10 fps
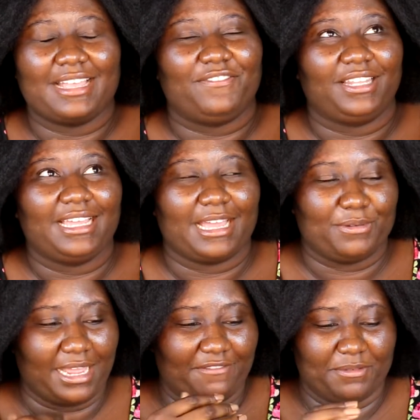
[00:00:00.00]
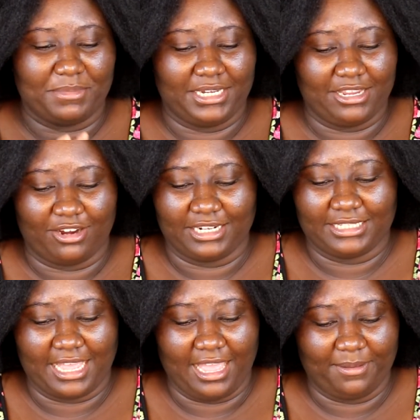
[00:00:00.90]
I felt like I would have a mini heart
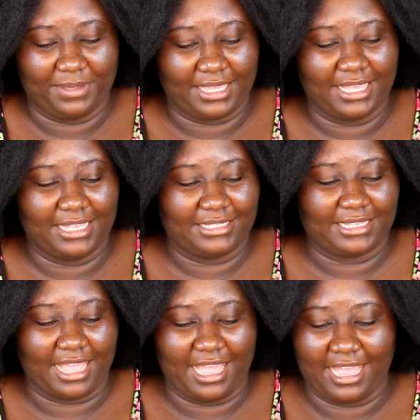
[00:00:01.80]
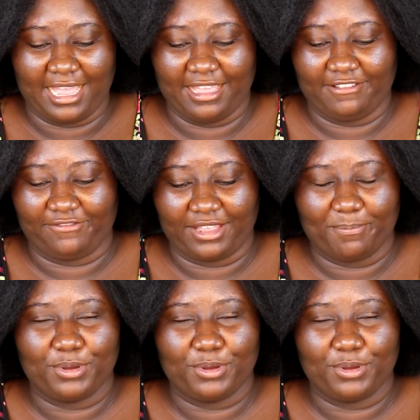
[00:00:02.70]
attack because I've